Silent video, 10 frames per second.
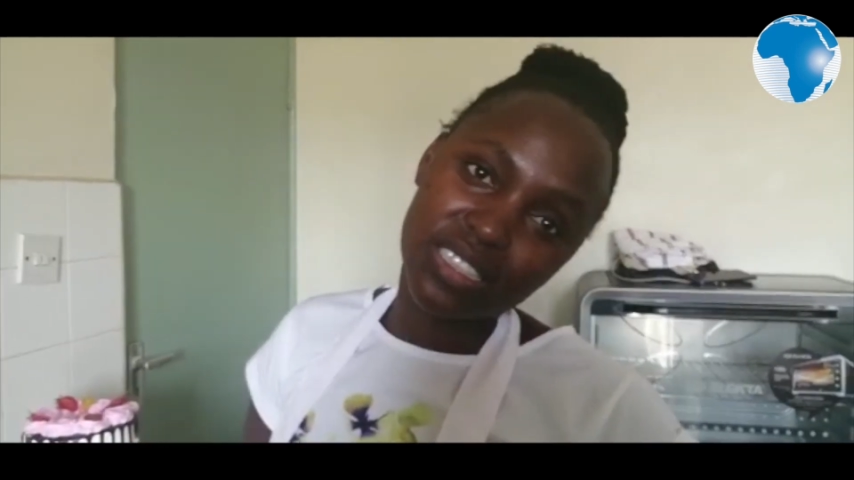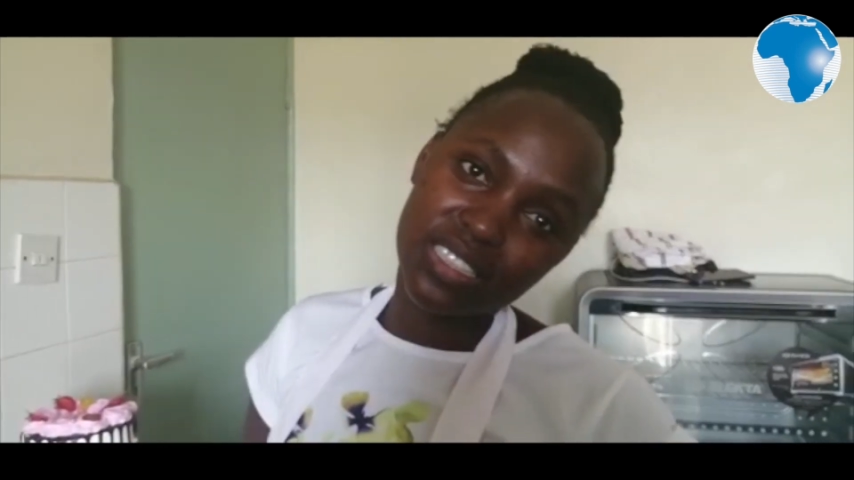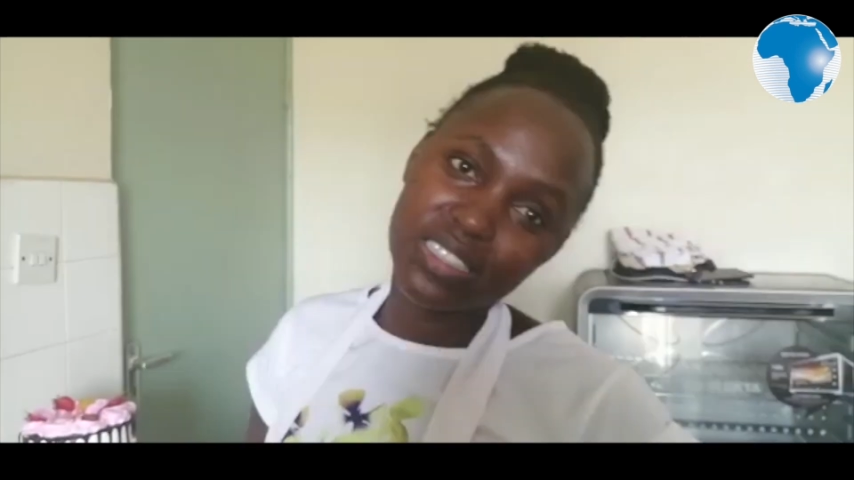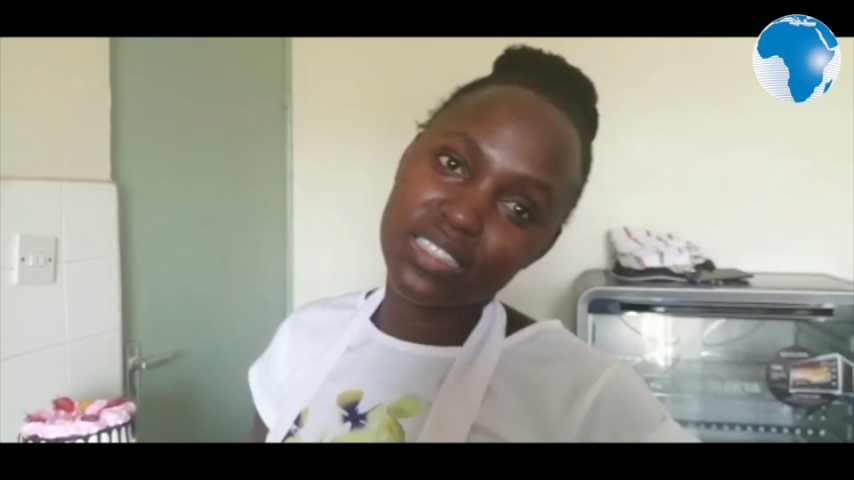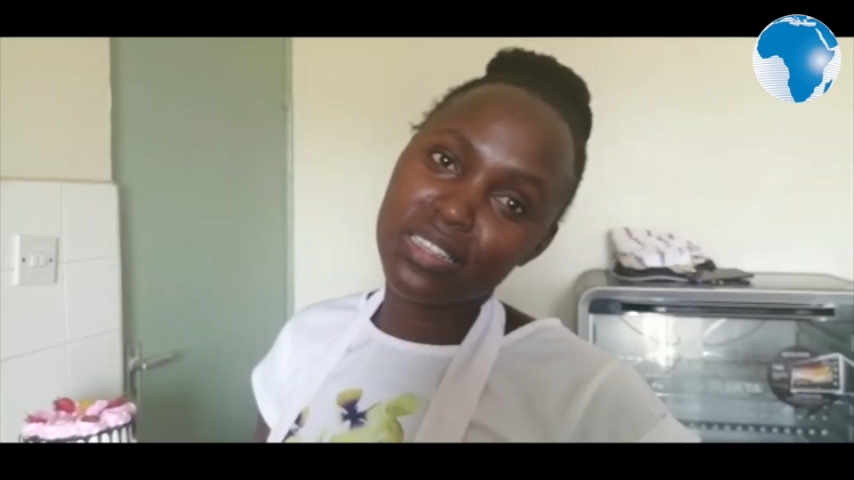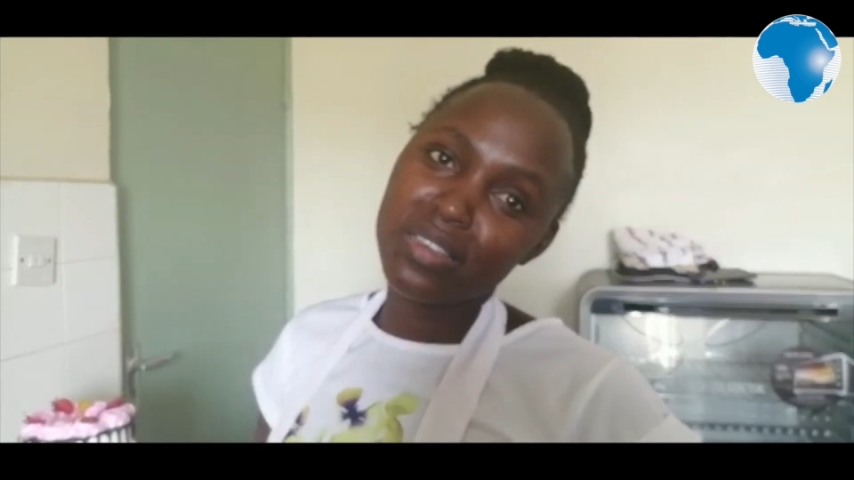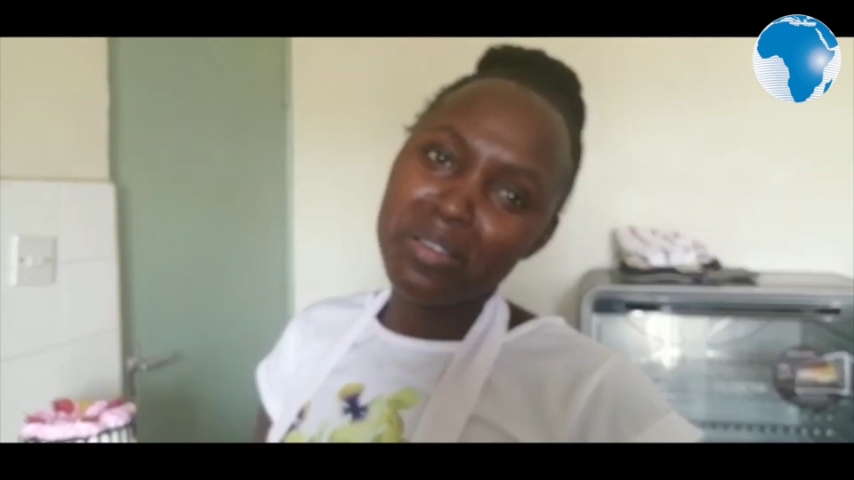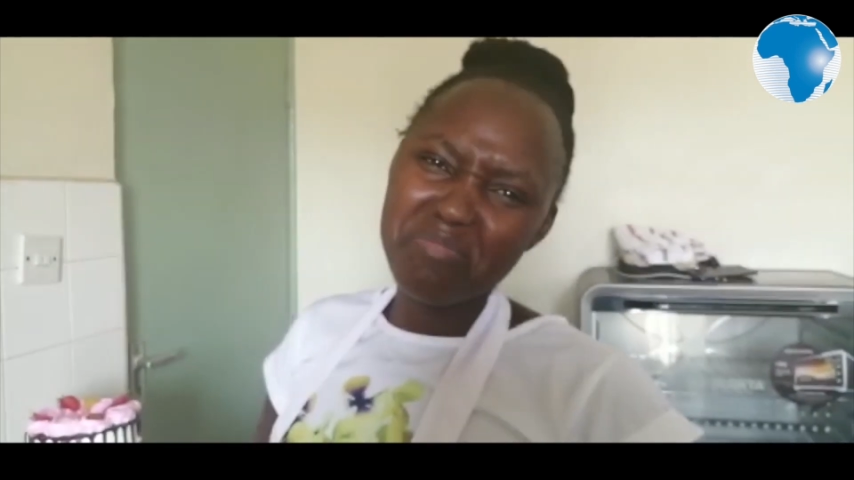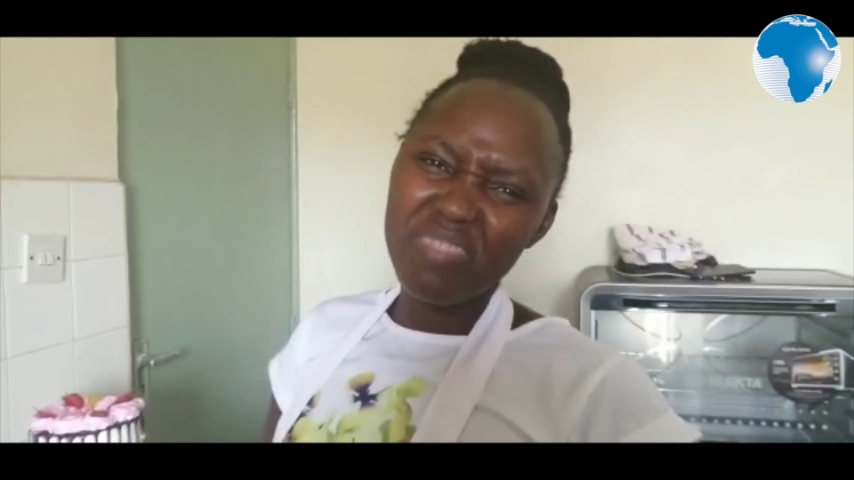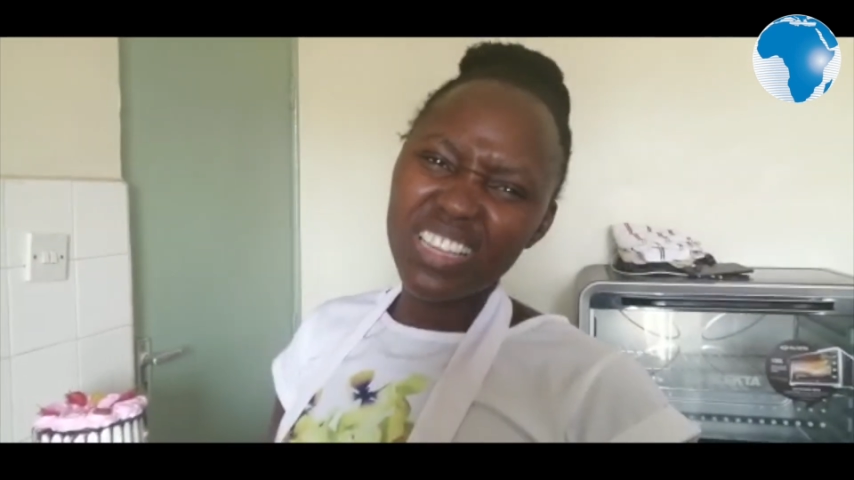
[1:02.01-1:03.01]
cakes,
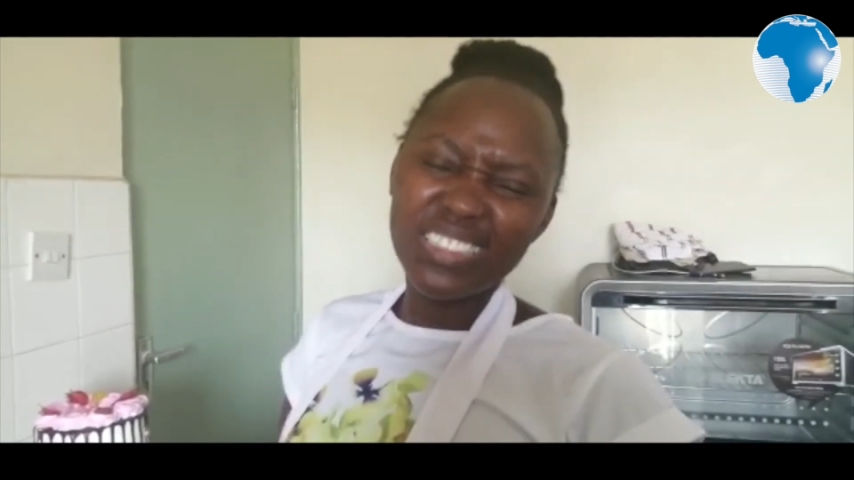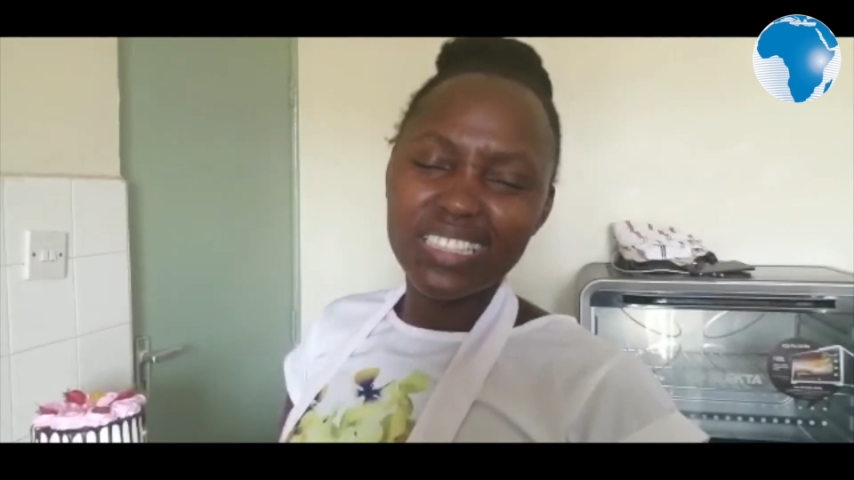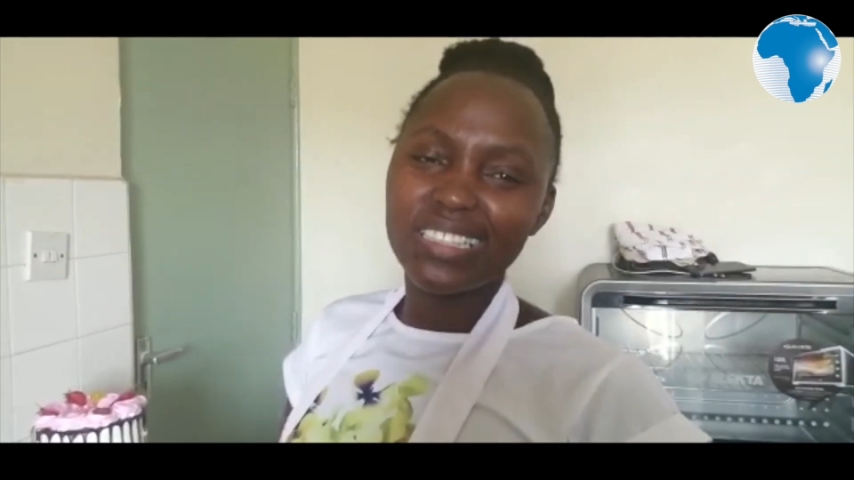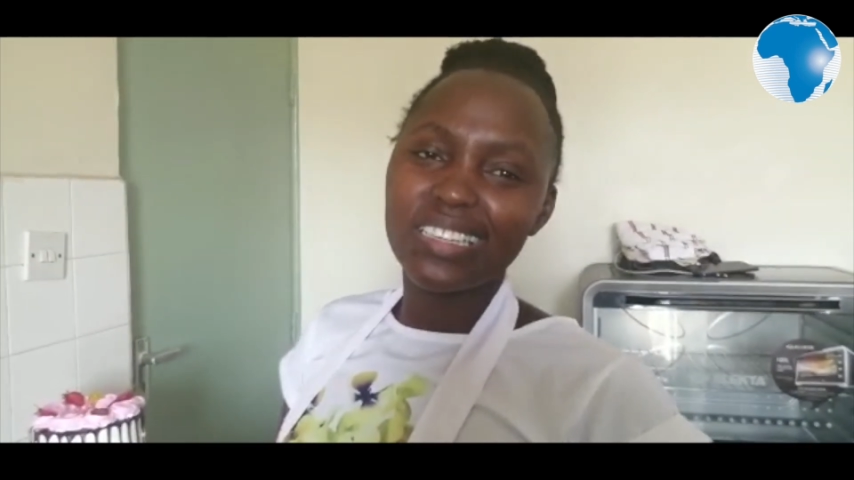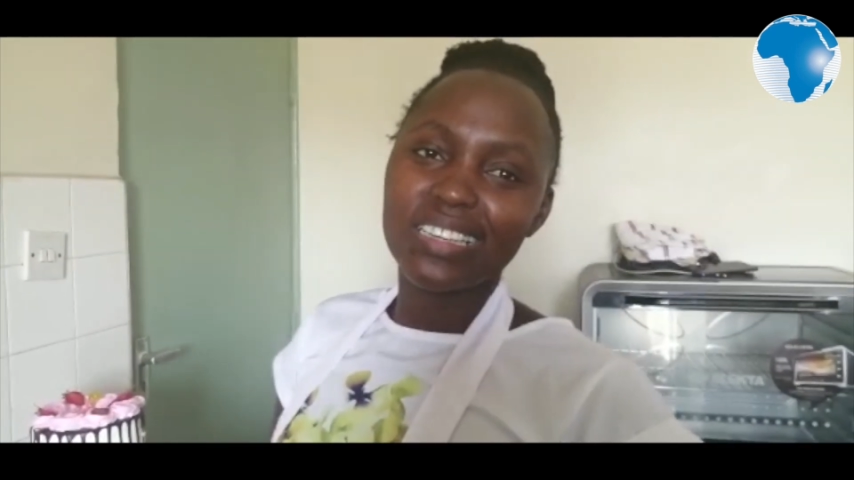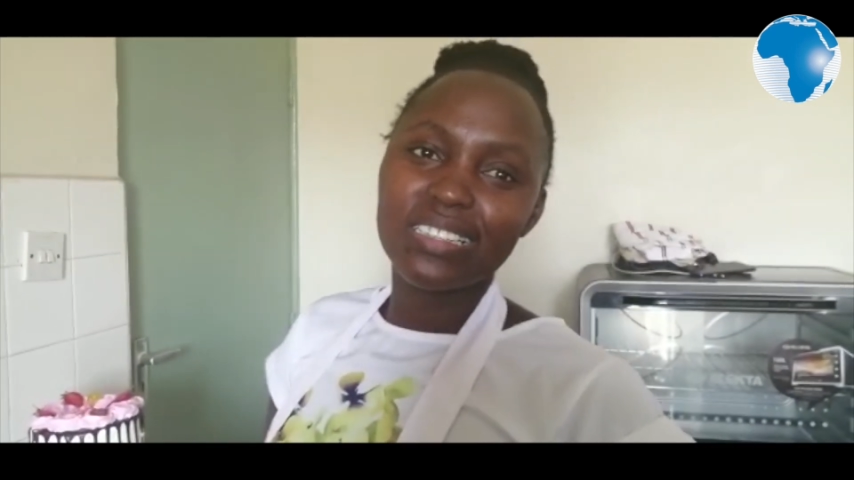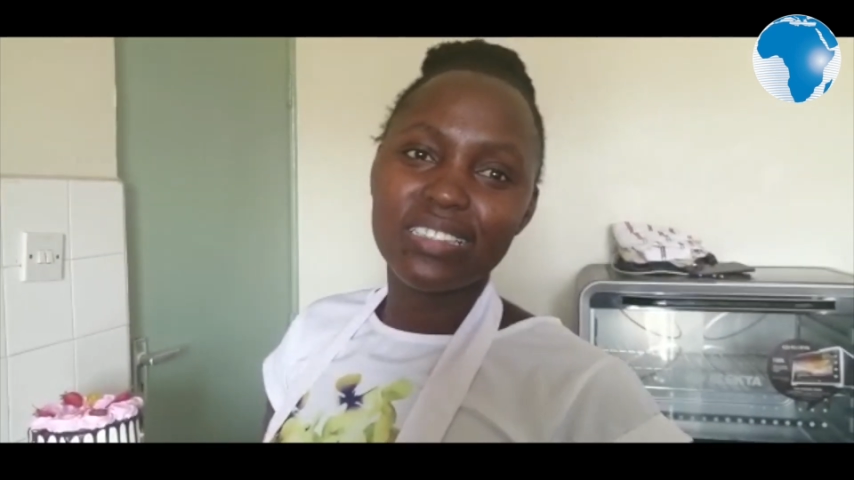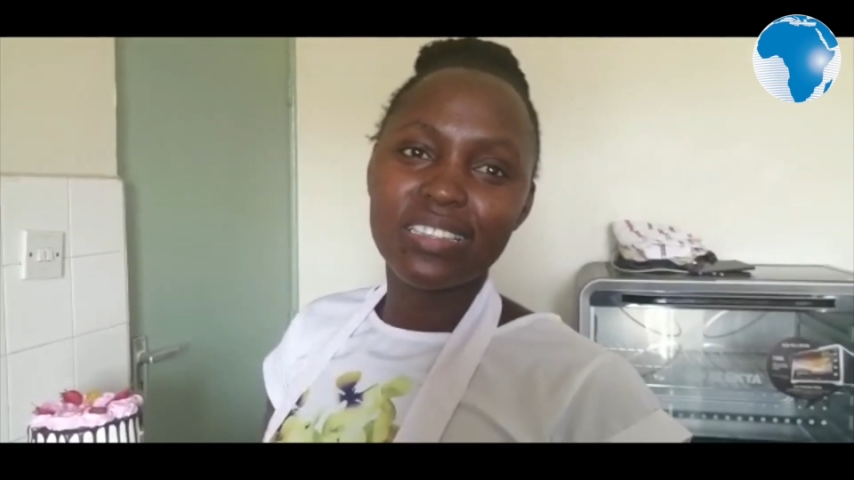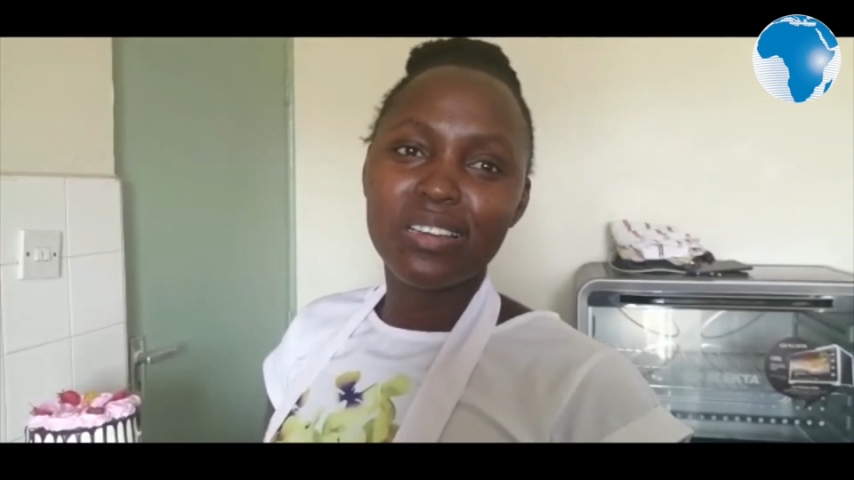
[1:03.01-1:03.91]
birthday cakes,